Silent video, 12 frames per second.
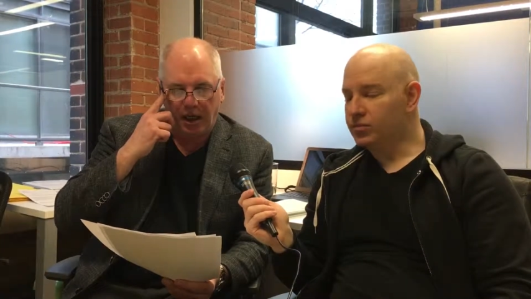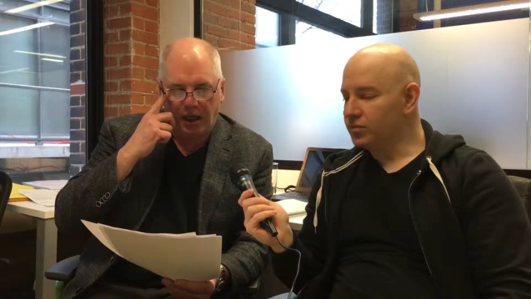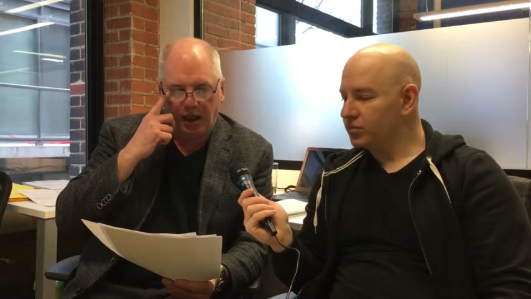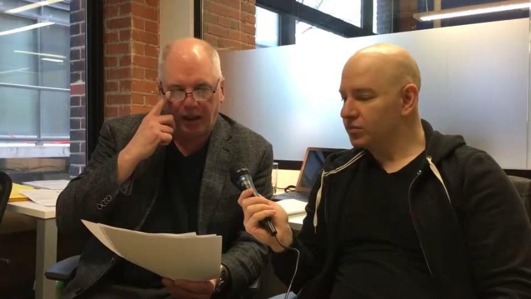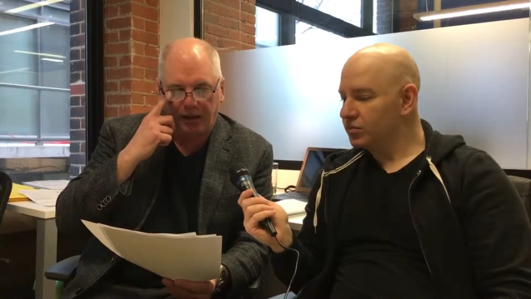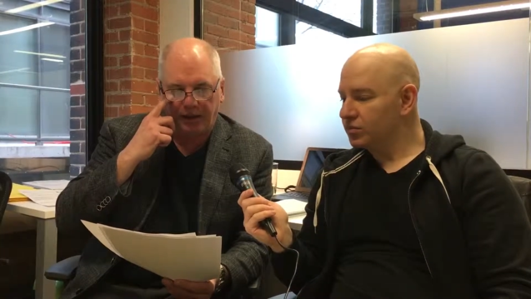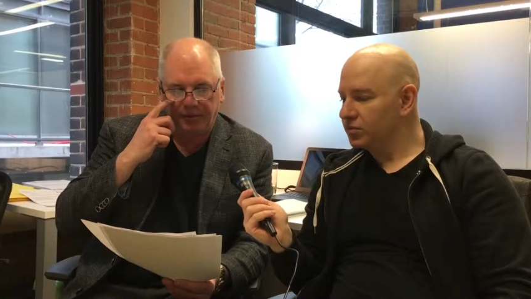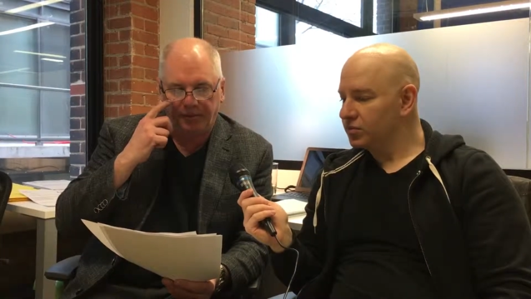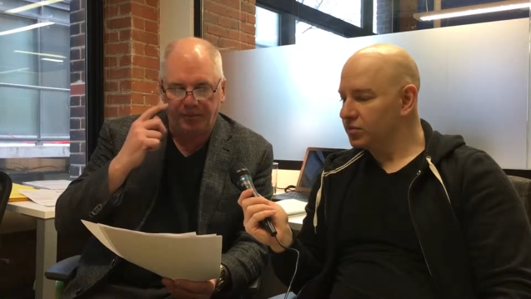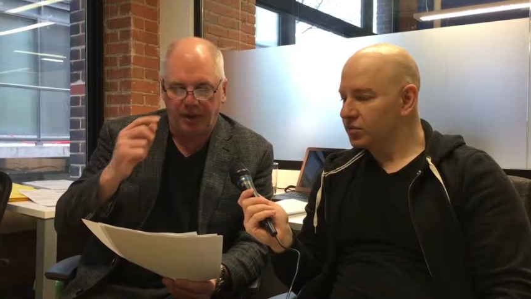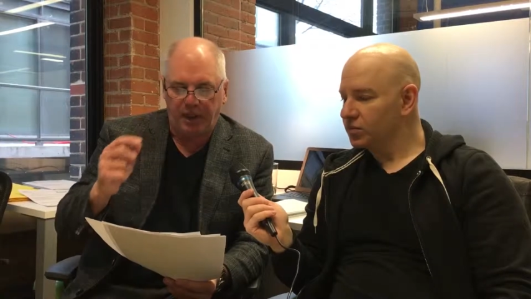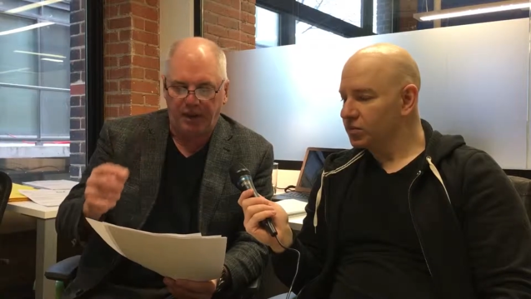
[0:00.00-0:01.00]

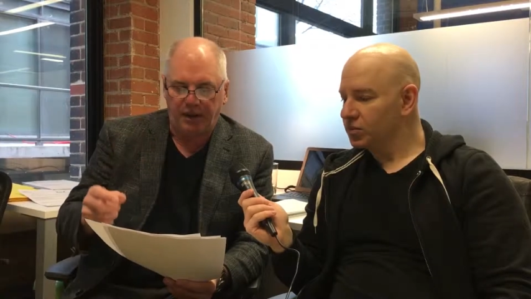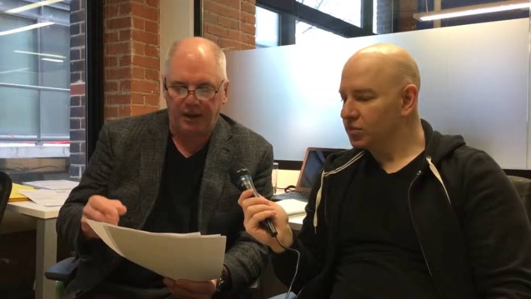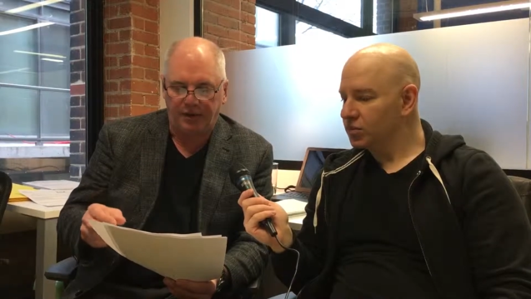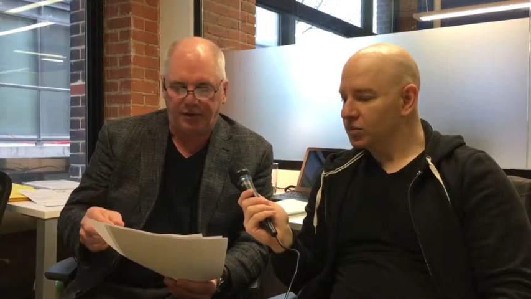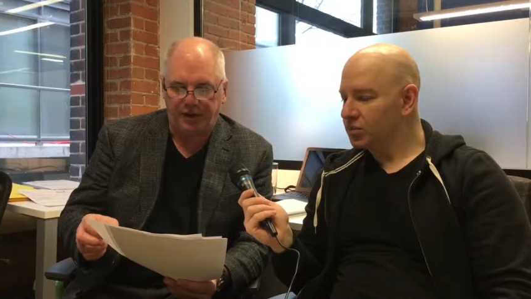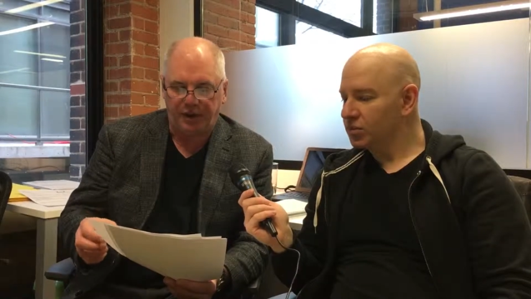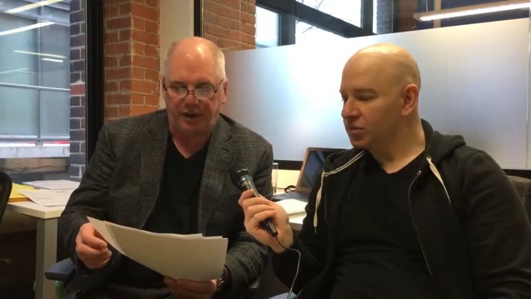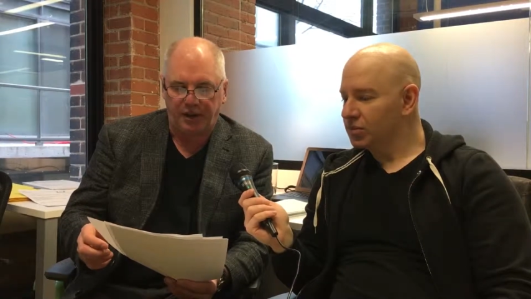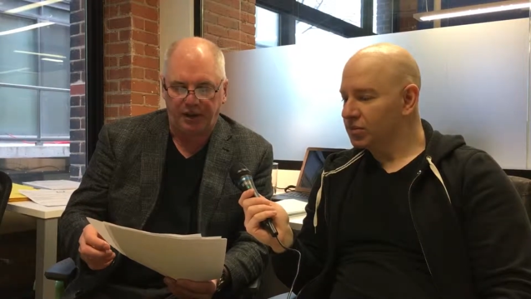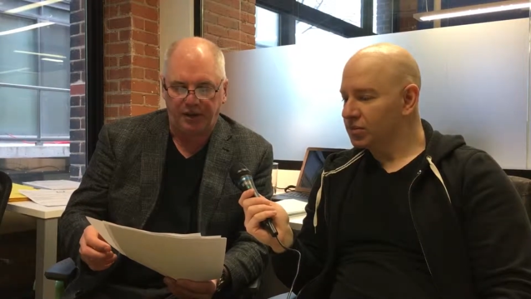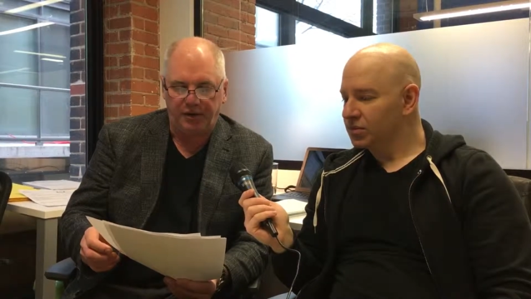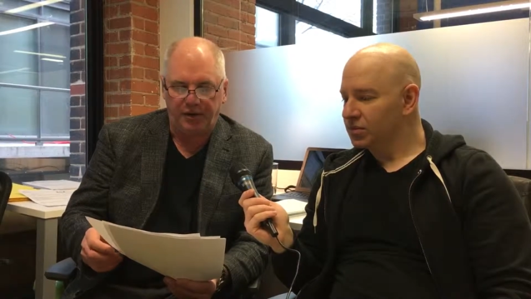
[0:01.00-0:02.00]
Speaker 1: In that
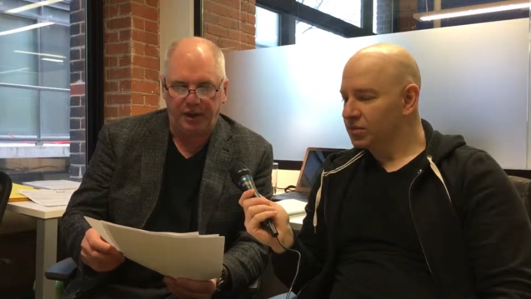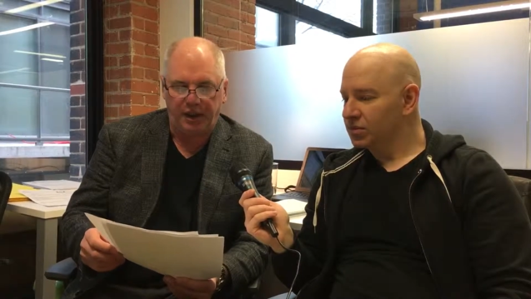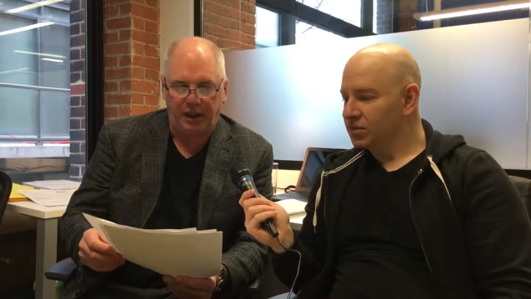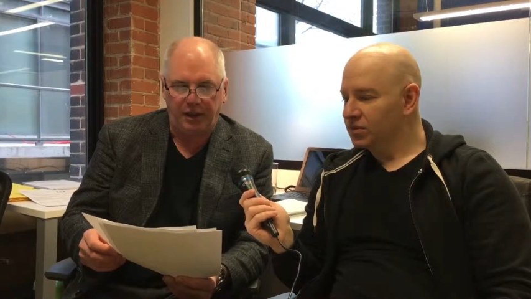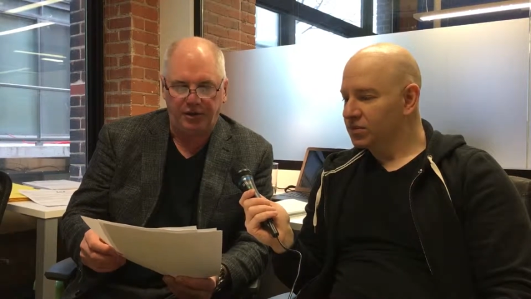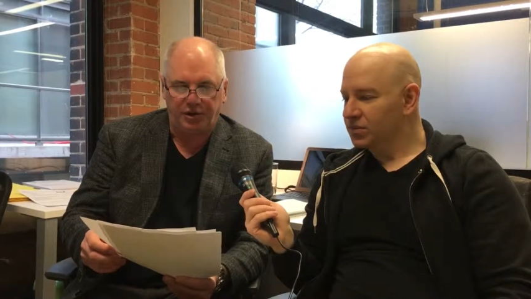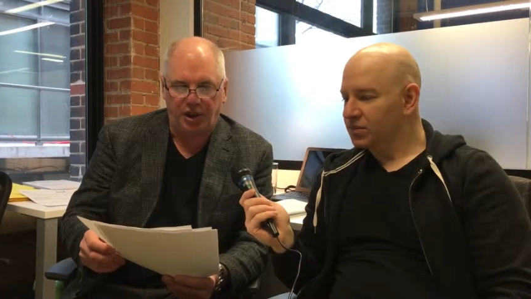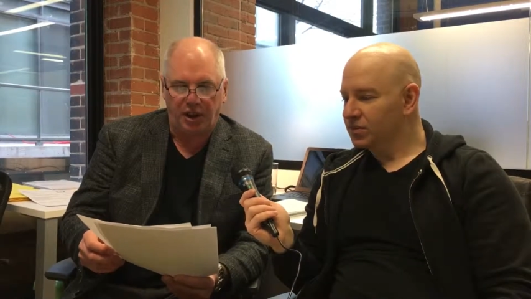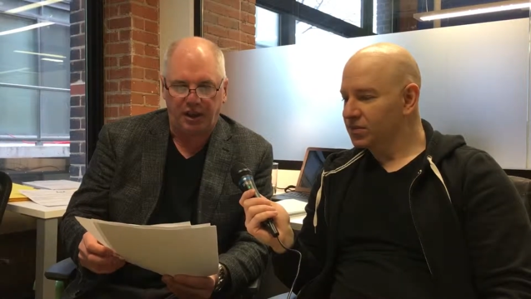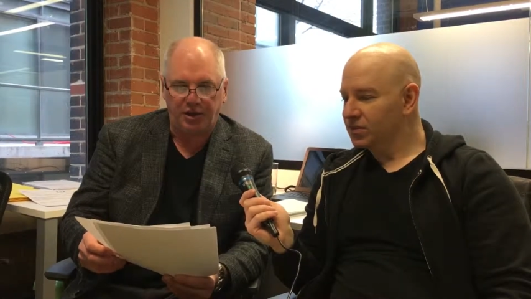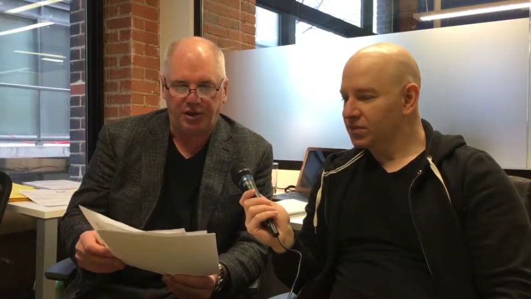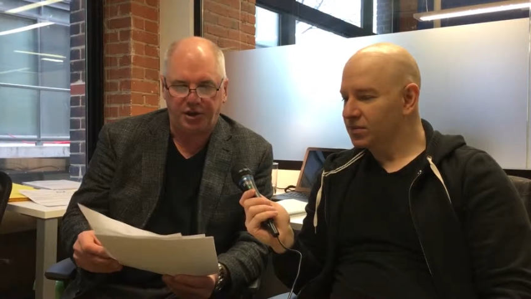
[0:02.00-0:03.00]
the
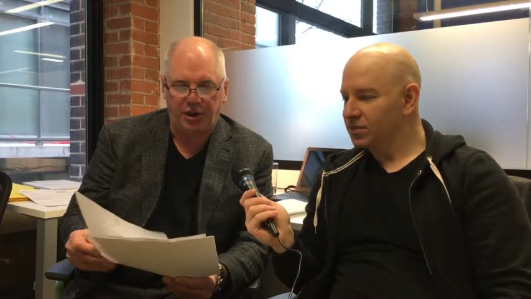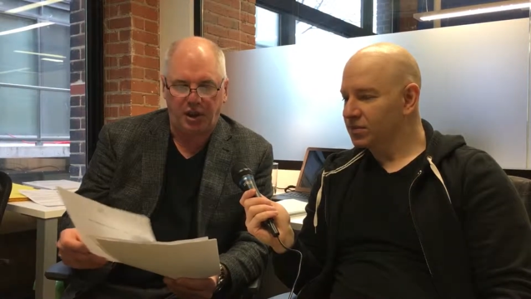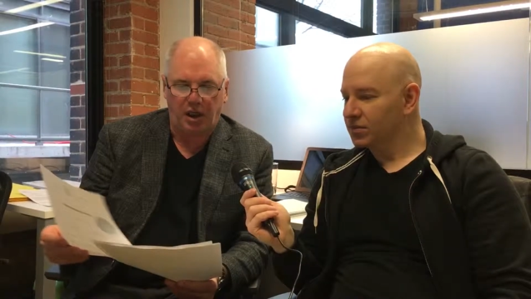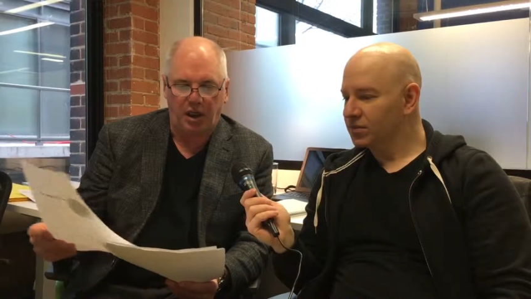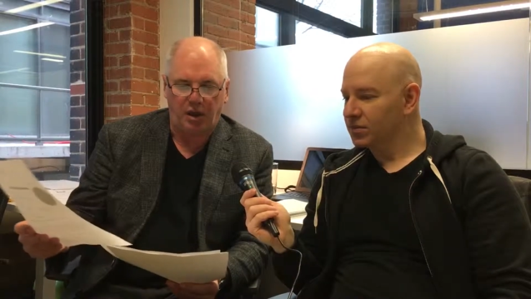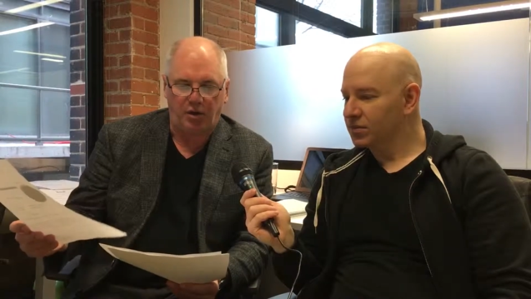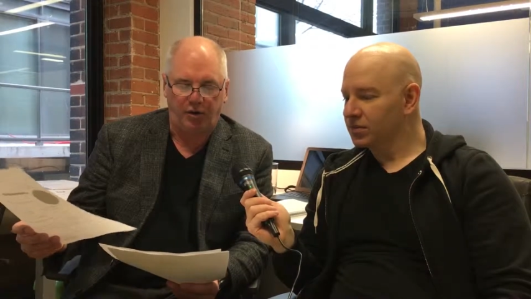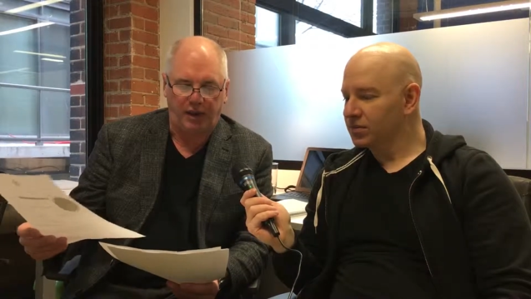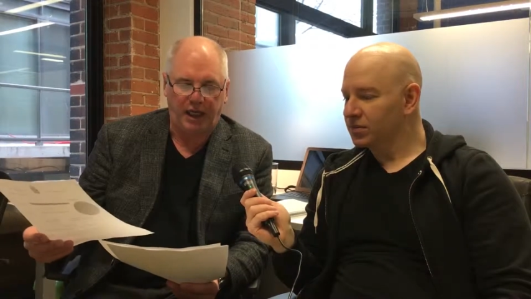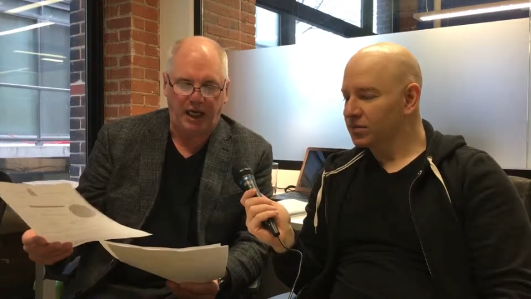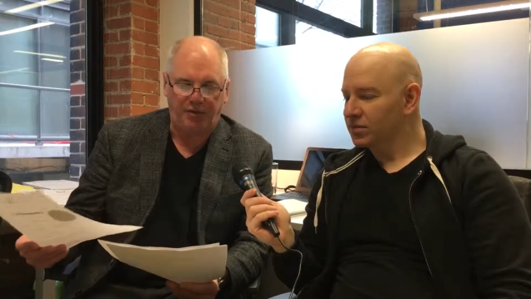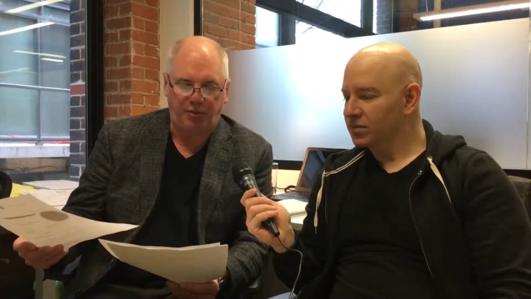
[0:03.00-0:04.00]
judge, or the
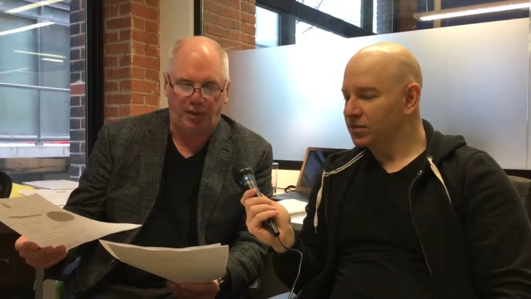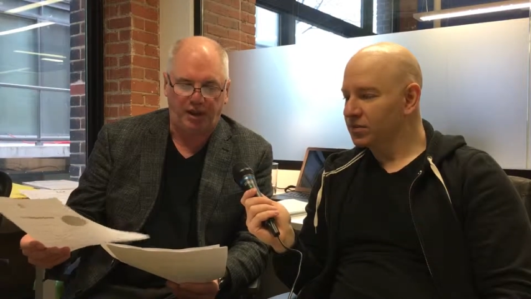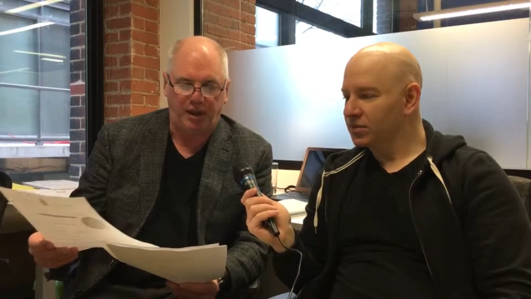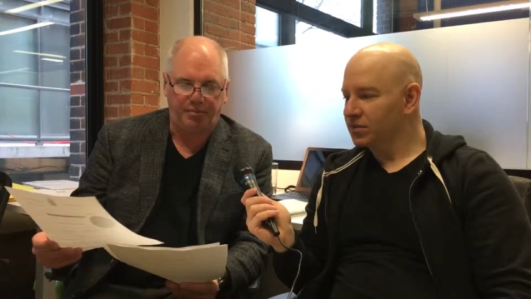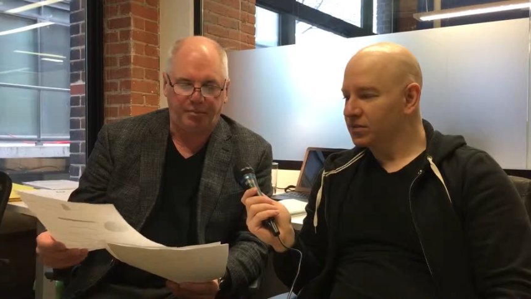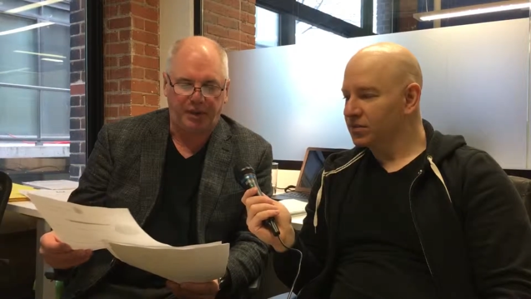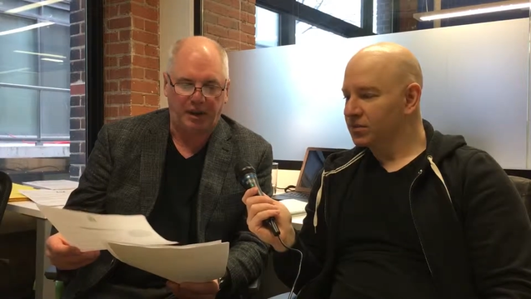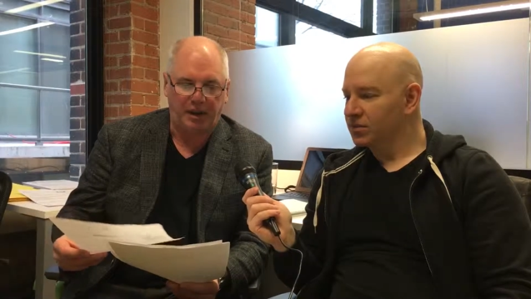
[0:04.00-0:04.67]
case went up